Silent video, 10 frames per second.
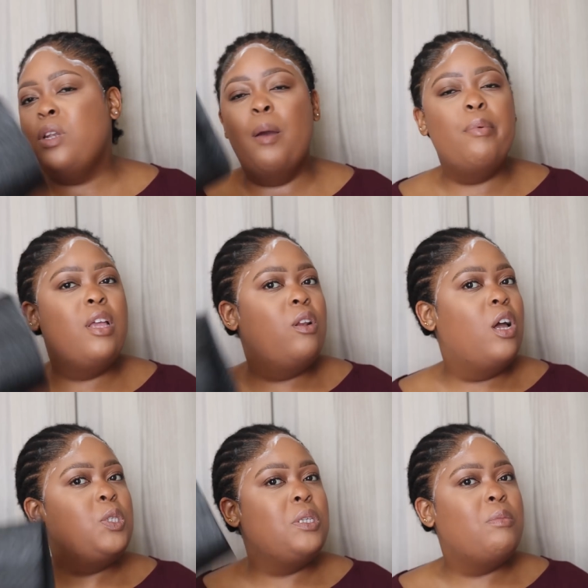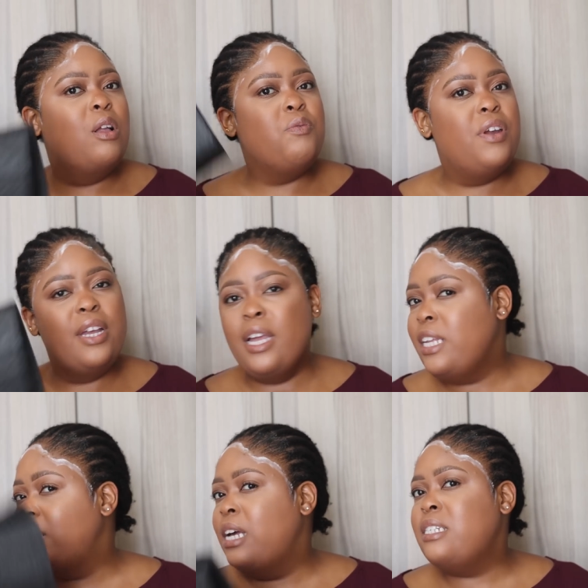would happen a lot and I'm not wearing
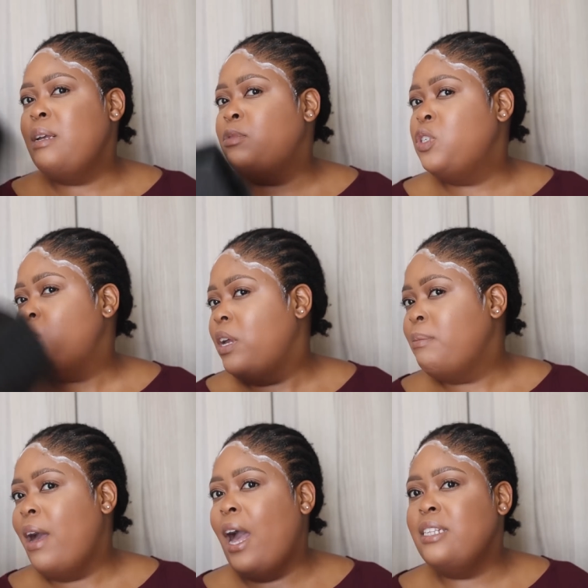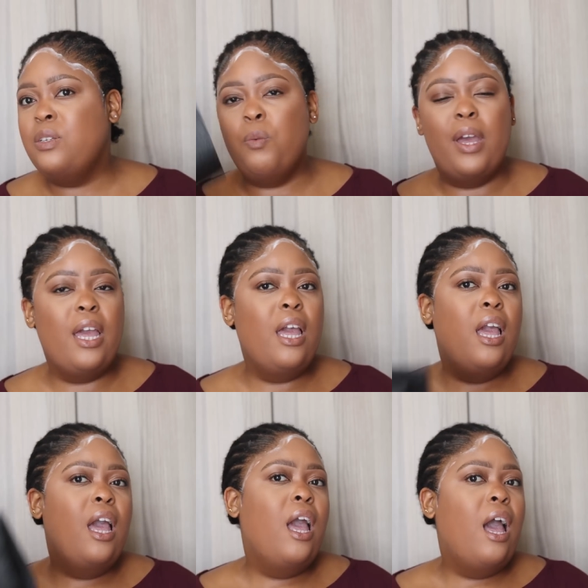any tights and I'm just wearing my underwear
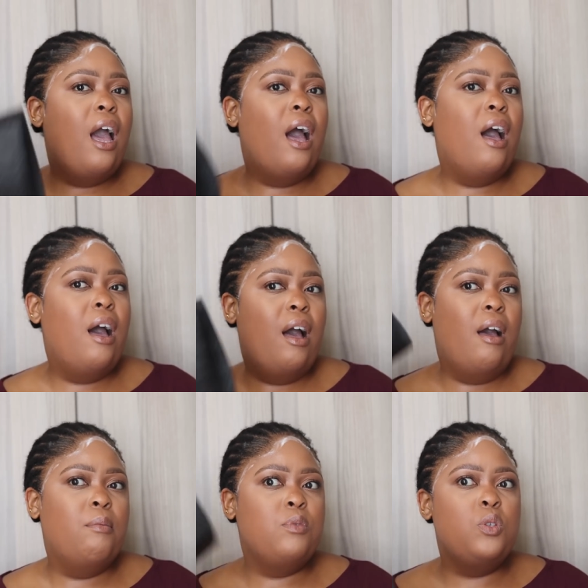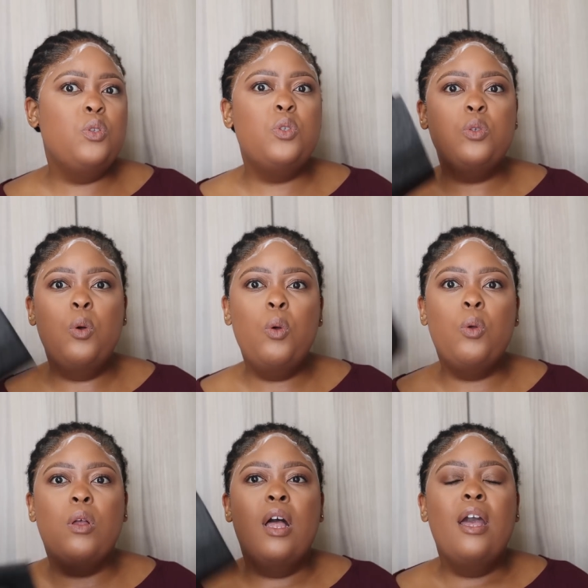um, to
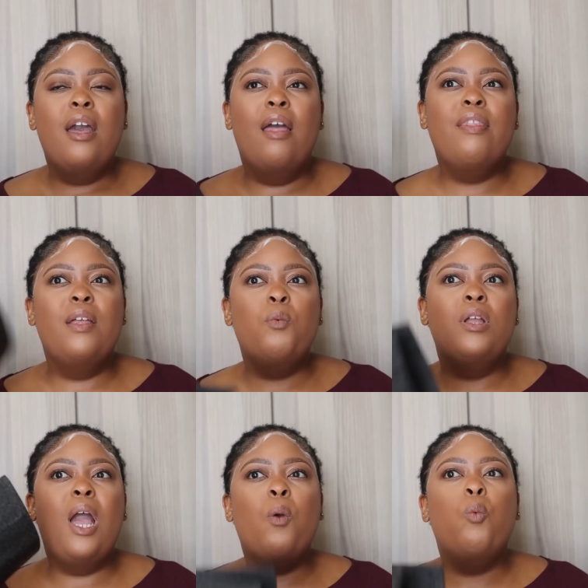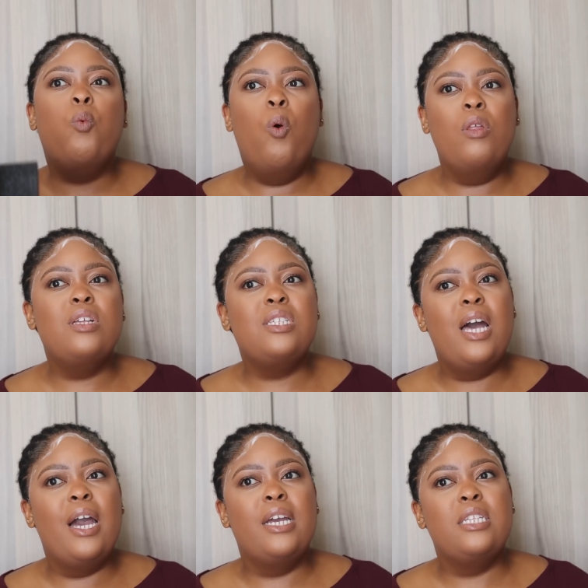school and then when I wore the
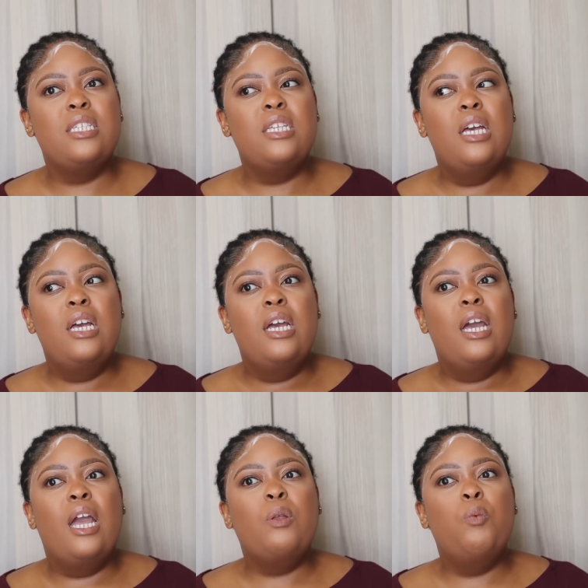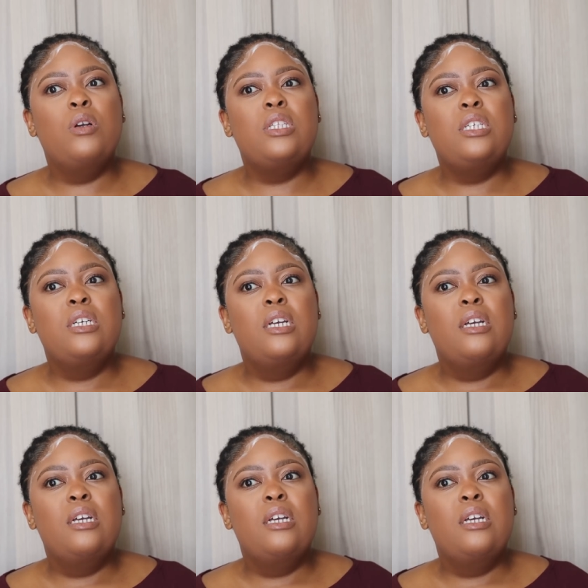tights, it would